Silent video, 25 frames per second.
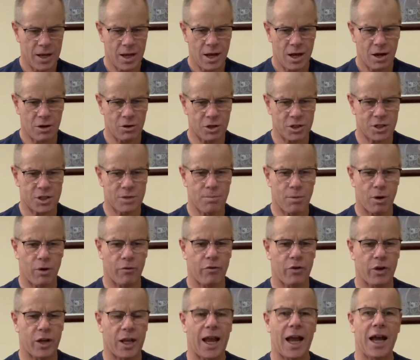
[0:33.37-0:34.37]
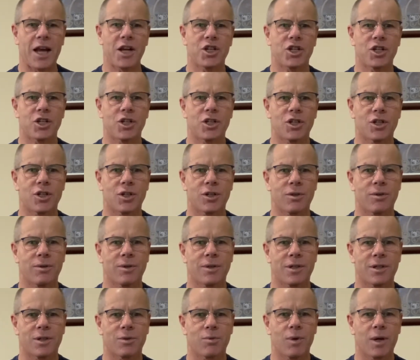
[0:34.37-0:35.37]
I've got some modifications to it
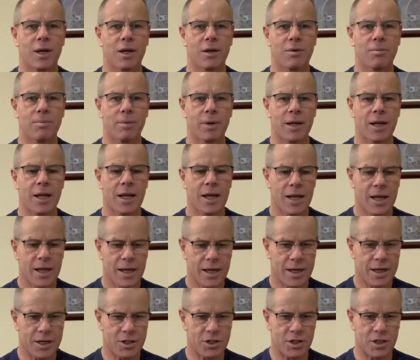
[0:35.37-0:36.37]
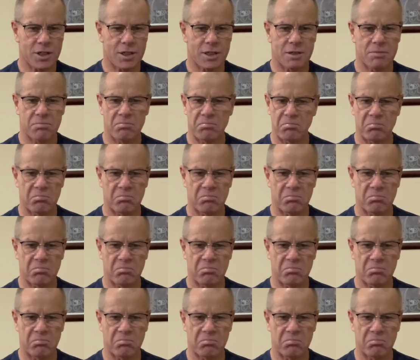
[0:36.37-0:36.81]
as well, but here's just